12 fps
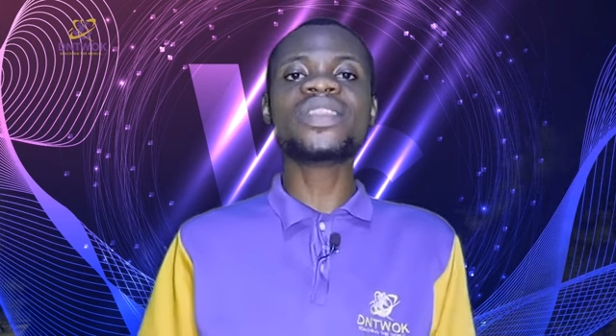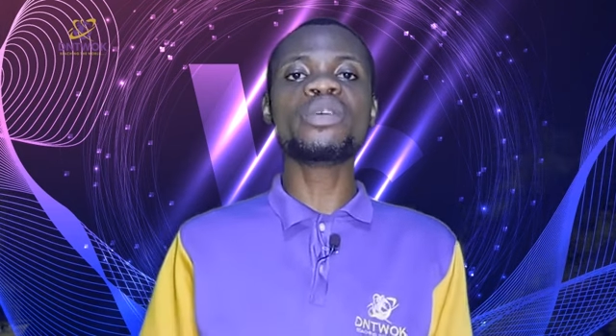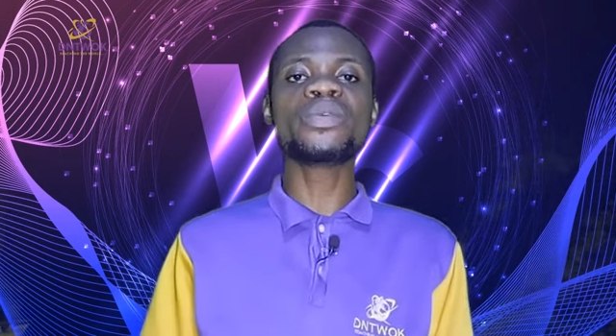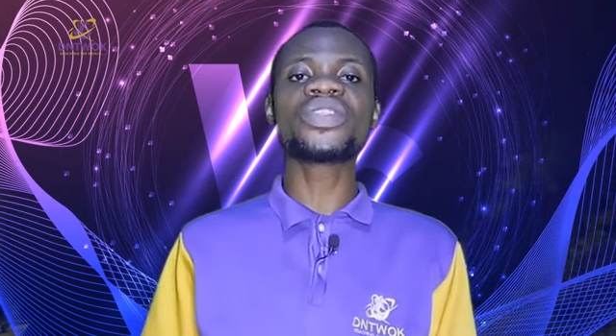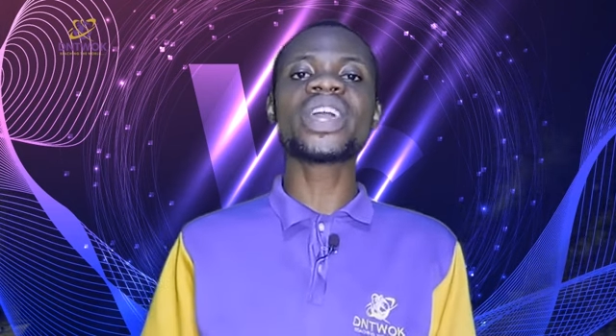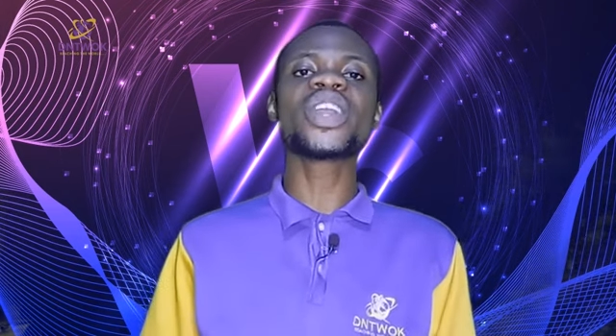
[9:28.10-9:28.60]

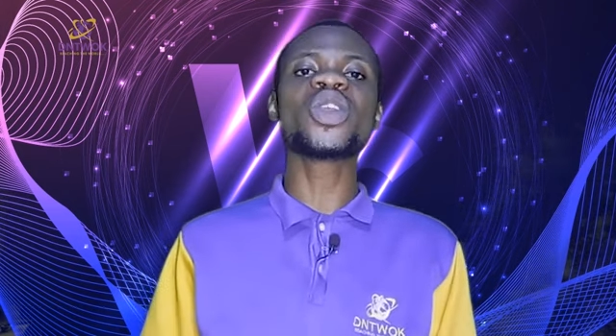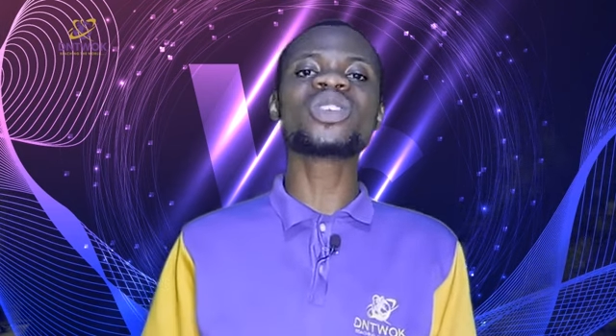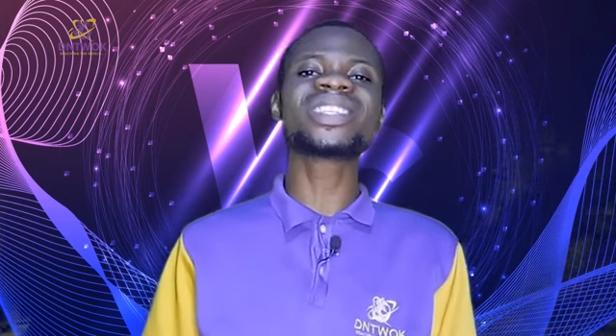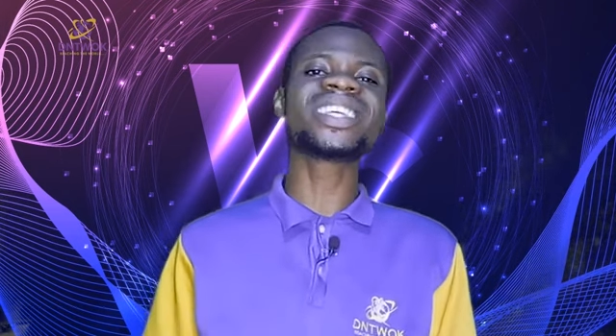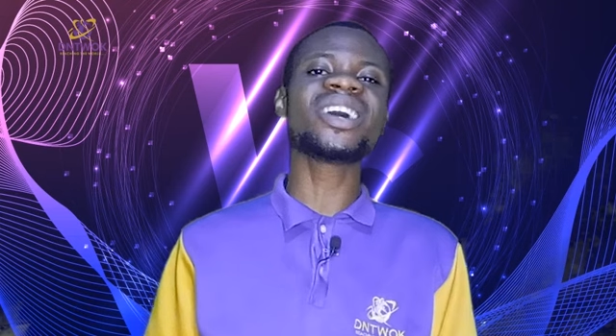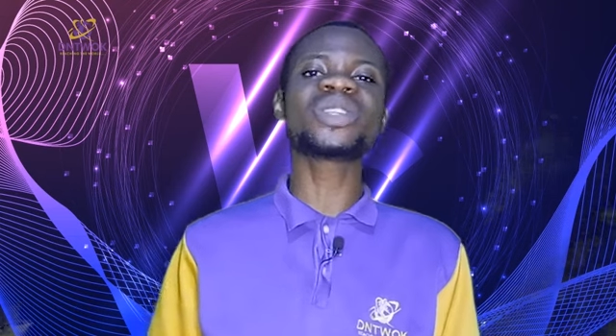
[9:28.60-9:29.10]
They'll be taking
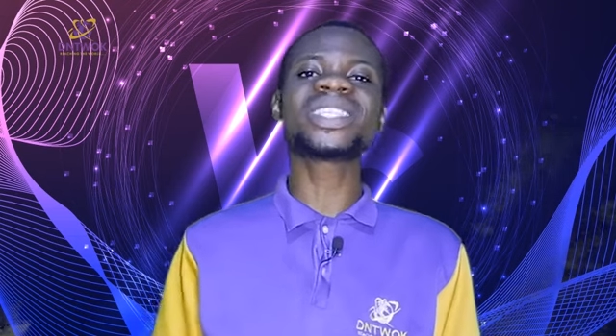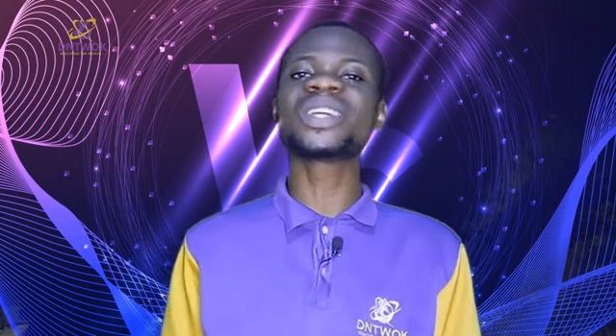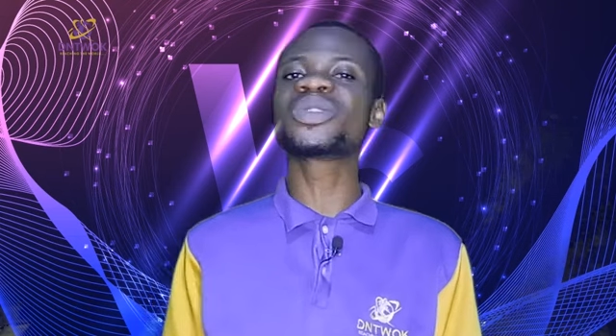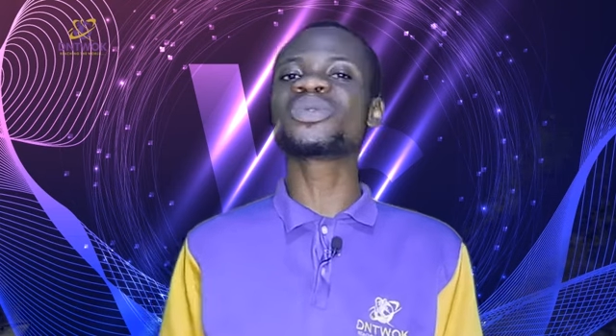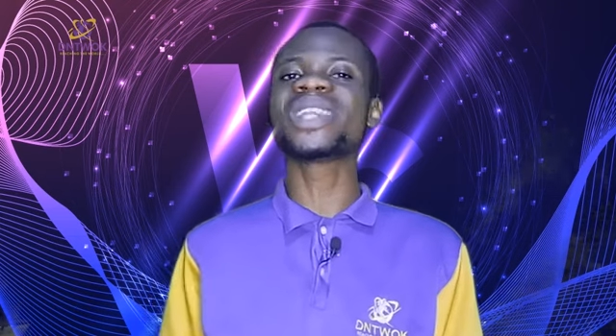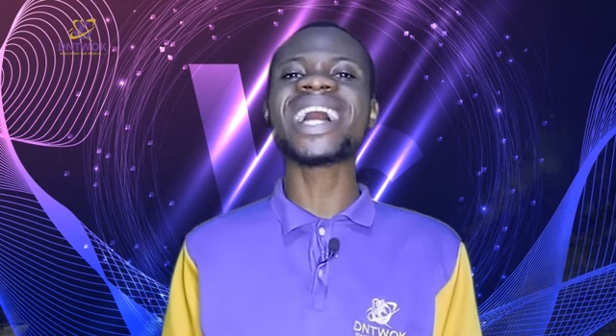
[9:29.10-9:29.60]
on
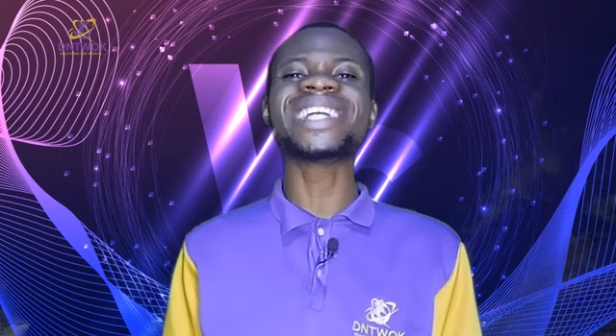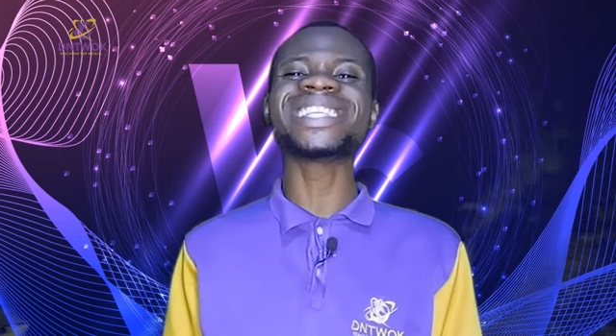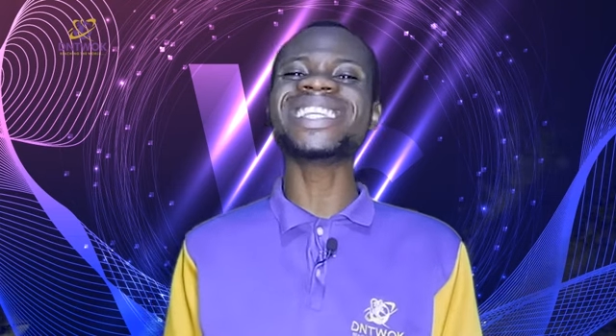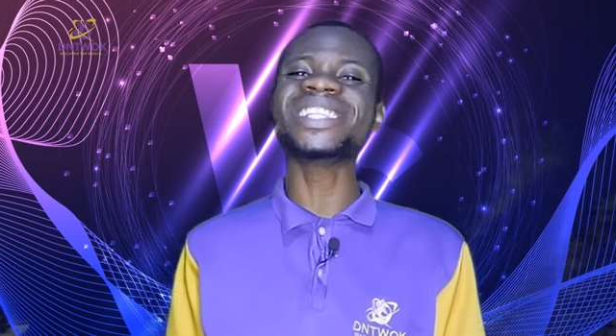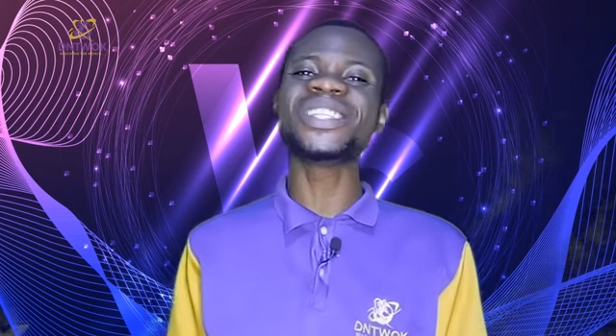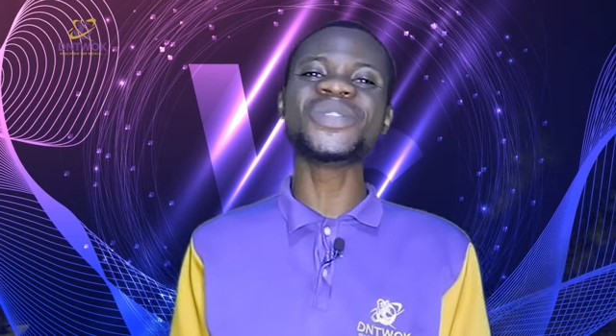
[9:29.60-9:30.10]
Celtic
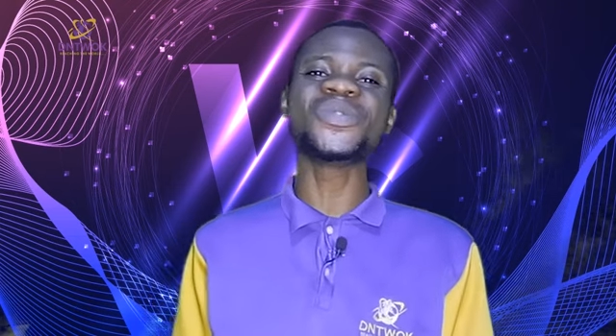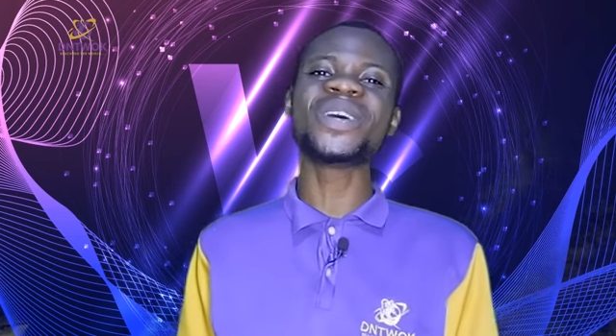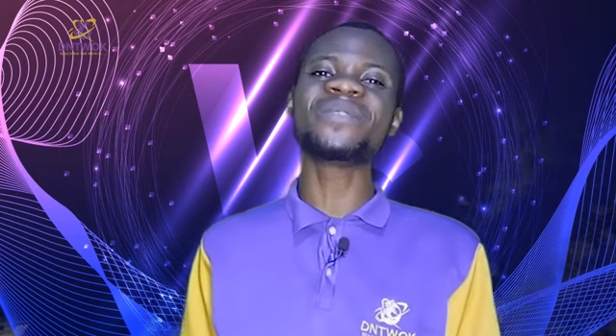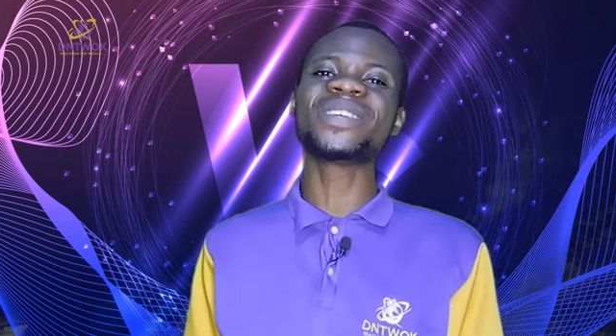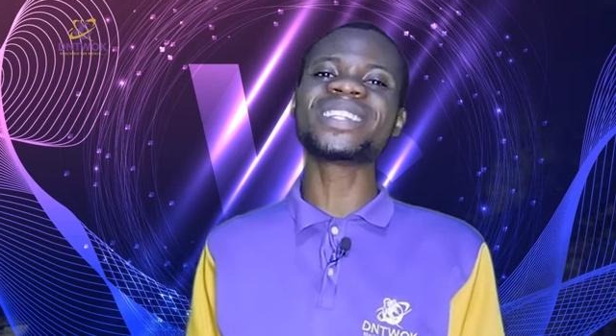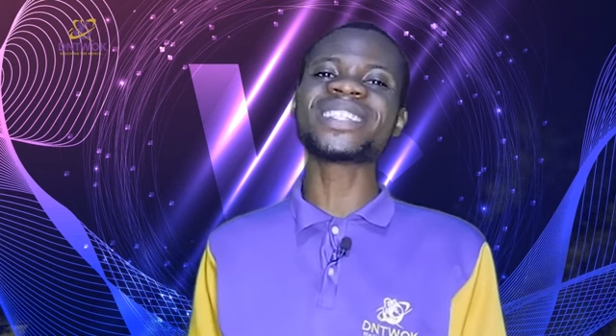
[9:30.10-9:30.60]
tonight in the
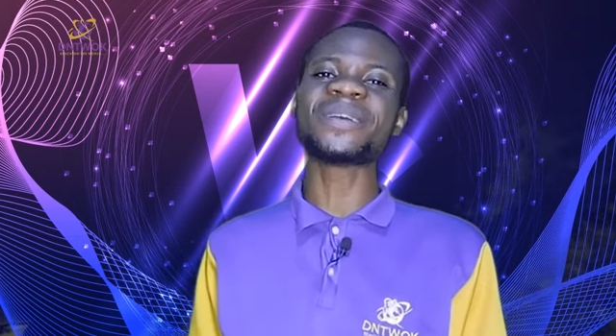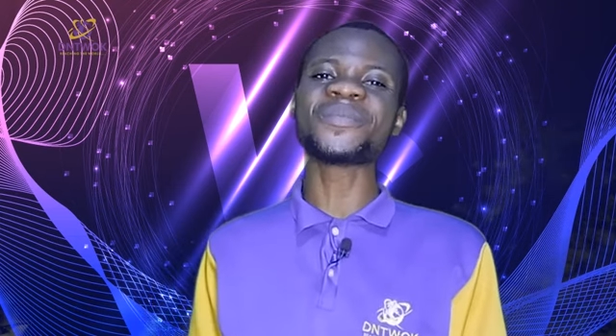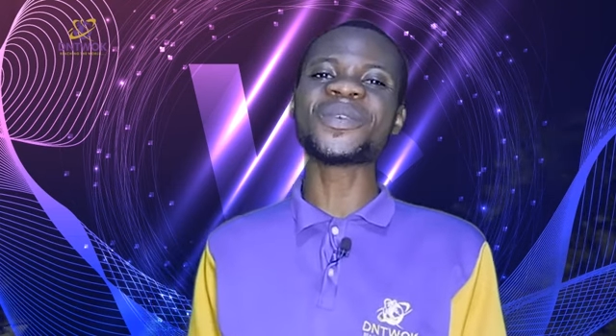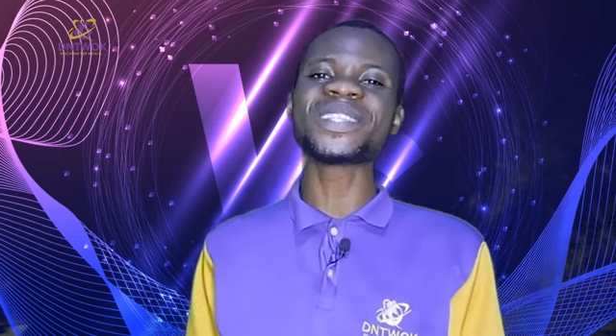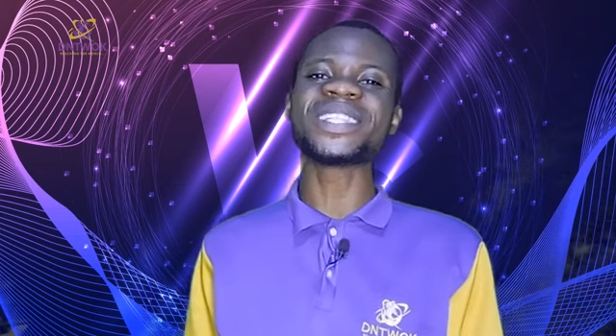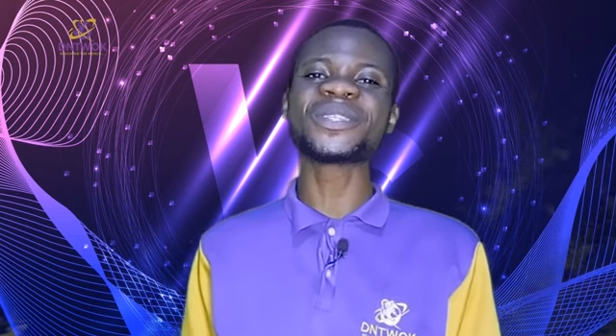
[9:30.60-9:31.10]
UEFA
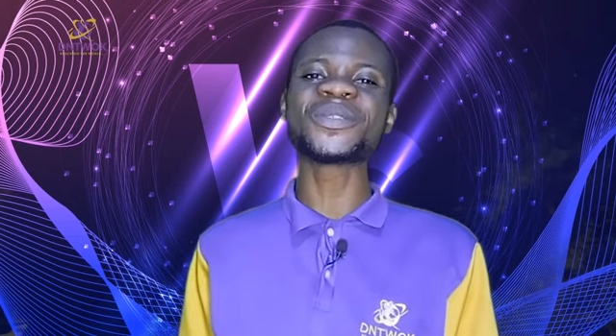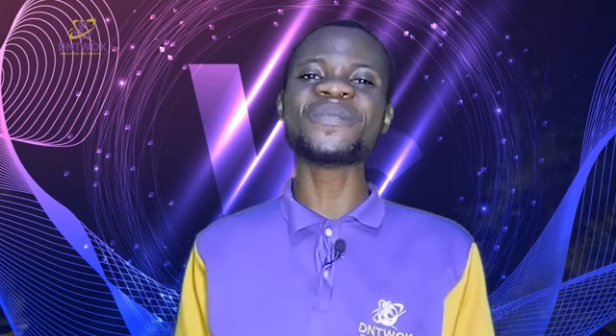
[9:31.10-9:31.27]
Champions League.